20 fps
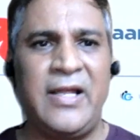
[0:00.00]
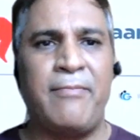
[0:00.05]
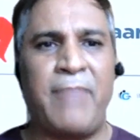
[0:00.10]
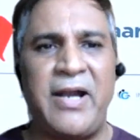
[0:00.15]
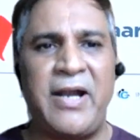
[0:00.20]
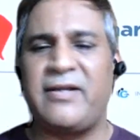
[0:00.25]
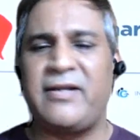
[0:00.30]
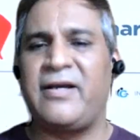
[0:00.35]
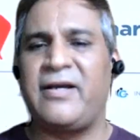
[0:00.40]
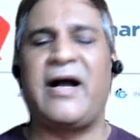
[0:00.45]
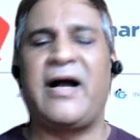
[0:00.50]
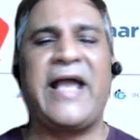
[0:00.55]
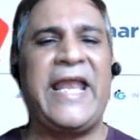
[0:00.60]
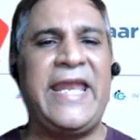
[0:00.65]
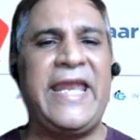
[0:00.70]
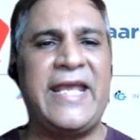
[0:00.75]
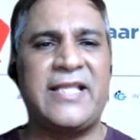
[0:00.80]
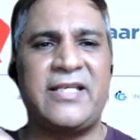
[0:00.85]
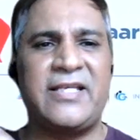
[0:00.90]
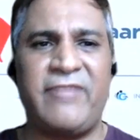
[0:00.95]
But
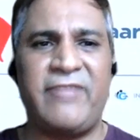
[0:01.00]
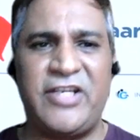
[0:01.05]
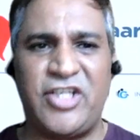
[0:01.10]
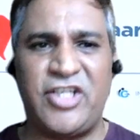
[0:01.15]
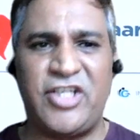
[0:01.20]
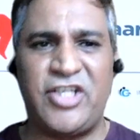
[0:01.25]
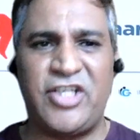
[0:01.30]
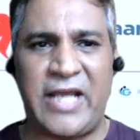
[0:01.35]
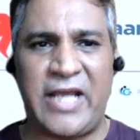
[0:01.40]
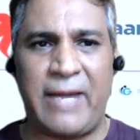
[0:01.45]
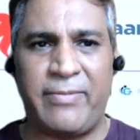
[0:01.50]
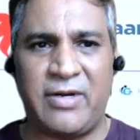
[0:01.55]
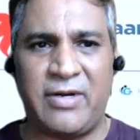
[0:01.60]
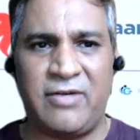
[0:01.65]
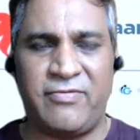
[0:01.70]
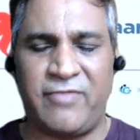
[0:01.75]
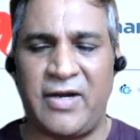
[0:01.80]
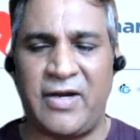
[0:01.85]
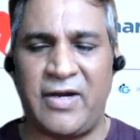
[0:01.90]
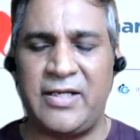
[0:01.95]
any other venture capital
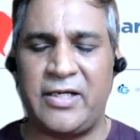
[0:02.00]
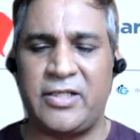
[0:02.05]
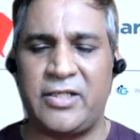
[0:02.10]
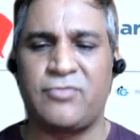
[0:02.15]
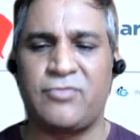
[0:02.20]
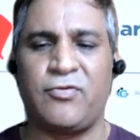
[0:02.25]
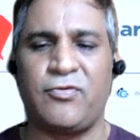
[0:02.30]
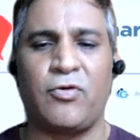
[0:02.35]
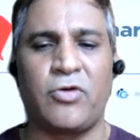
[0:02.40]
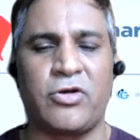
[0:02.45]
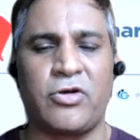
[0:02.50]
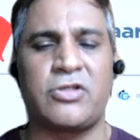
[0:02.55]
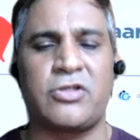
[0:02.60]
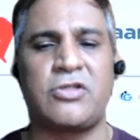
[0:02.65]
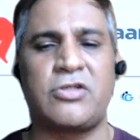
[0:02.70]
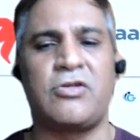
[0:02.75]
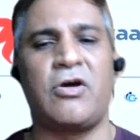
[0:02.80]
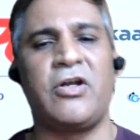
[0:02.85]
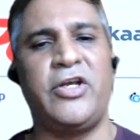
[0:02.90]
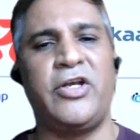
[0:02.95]
fund that is
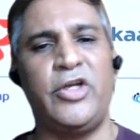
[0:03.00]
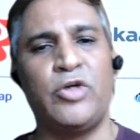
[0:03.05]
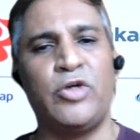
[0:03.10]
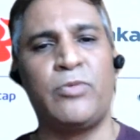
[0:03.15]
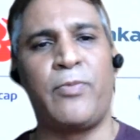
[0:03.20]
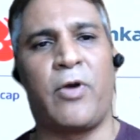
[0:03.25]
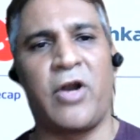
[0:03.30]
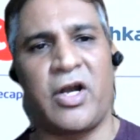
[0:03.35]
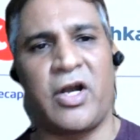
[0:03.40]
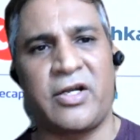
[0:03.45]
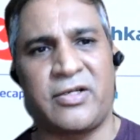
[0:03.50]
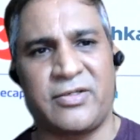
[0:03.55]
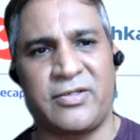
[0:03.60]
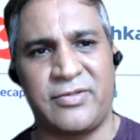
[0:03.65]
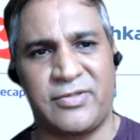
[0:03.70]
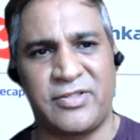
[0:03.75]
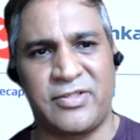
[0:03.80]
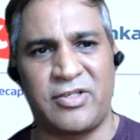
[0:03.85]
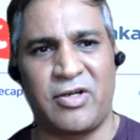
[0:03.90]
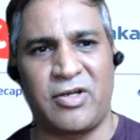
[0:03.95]
focused on new
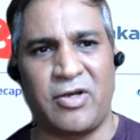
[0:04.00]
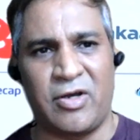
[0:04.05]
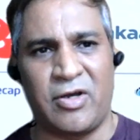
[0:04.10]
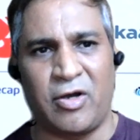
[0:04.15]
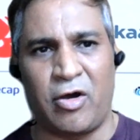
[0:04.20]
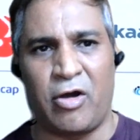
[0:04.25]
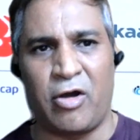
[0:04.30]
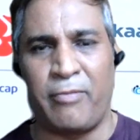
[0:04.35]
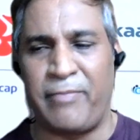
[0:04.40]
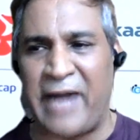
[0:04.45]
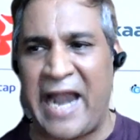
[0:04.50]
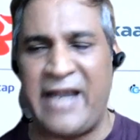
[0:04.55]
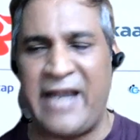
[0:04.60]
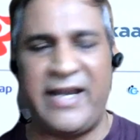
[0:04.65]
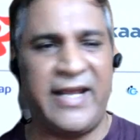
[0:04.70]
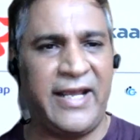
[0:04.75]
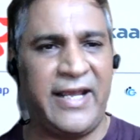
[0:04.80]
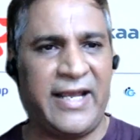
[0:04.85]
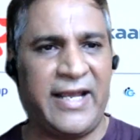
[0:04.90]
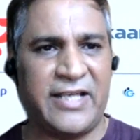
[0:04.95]
products or
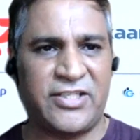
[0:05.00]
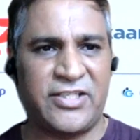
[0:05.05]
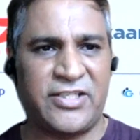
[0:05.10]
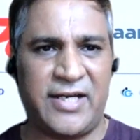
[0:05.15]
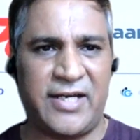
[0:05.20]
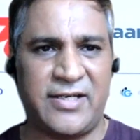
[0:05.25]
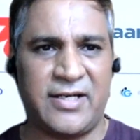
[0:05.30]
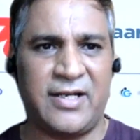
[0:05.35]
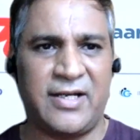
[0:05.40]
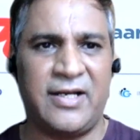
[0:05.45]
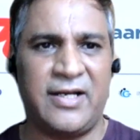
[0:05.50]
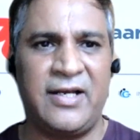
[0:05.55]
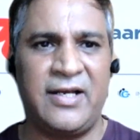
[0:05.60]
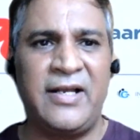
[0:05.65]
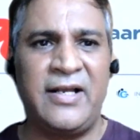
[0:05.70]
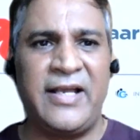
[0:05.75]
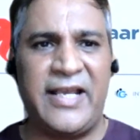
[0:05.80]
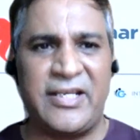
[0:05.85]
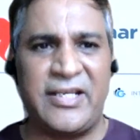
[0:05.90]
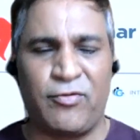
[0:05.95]
branding, etc.,
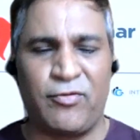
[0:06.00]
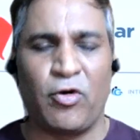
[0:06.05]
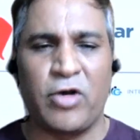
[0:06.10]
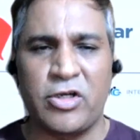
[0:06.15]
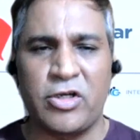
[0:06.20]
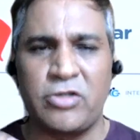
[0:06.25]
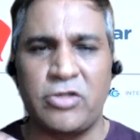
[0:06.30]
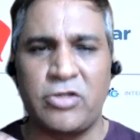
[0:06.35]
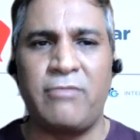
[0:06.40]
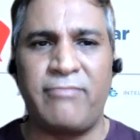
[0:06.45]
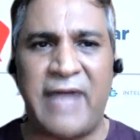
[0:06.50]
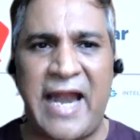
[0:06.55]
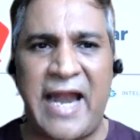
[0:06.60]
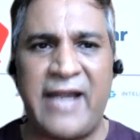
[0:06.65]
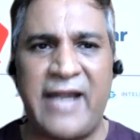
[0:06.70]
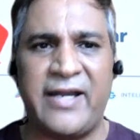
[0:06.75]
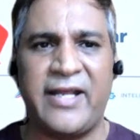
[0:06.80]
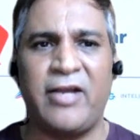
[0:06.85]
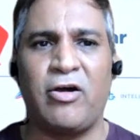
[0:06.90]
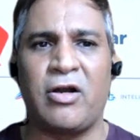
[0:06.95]
is focused on
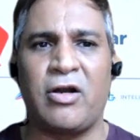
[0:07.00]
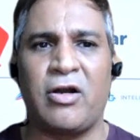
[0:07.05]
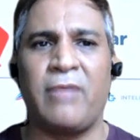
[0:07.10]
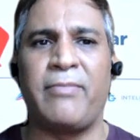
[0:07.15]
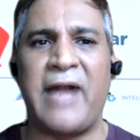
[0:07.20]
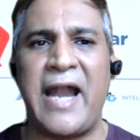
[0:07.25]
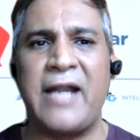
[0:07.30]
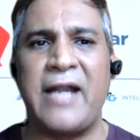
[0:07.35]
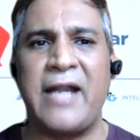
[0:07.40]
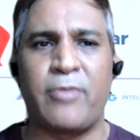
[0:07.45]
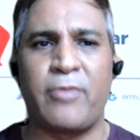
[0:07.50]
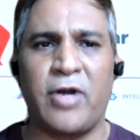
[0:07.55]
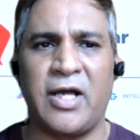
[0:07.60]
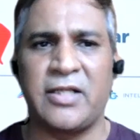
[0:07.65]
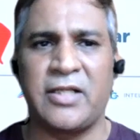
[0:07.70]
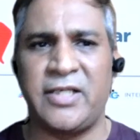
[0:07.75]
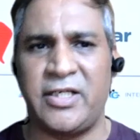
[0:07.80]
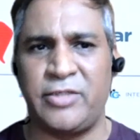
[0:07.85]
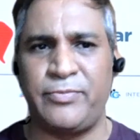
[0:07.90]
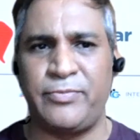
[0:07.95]
branding or a brand product
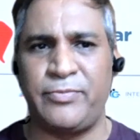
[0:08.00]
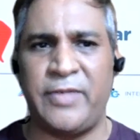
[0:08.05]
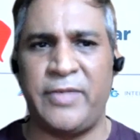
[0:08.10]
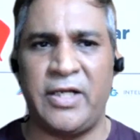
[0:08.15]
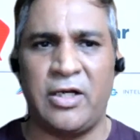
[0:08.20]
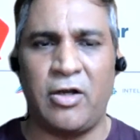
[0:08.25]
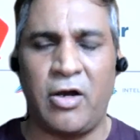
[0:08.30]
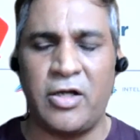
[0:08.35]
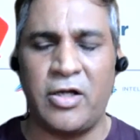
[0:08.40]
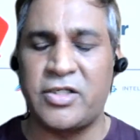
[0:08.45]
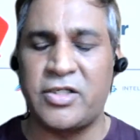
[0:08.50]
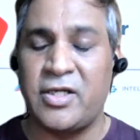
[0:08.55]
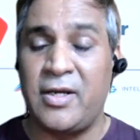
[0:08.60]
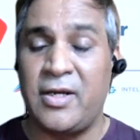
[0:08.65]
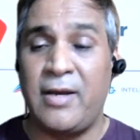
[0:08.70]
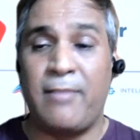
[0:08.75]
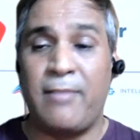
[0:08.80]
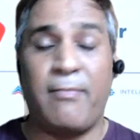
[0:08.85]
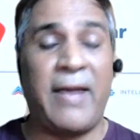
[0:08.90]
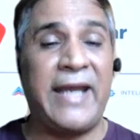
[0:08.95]
that is being launched,
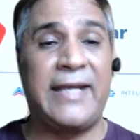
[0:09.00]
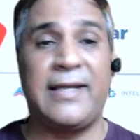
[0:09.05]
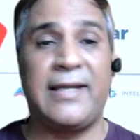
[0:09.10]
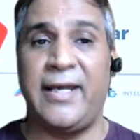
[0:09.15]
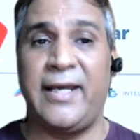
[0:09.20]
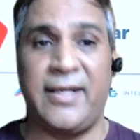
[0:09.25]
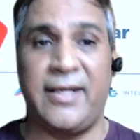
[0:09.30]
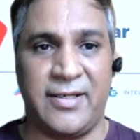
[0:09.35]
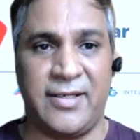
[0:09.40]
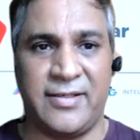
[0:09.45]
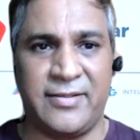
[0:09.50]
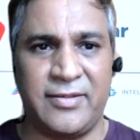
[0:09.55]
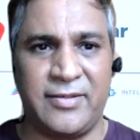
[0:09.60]
might like it.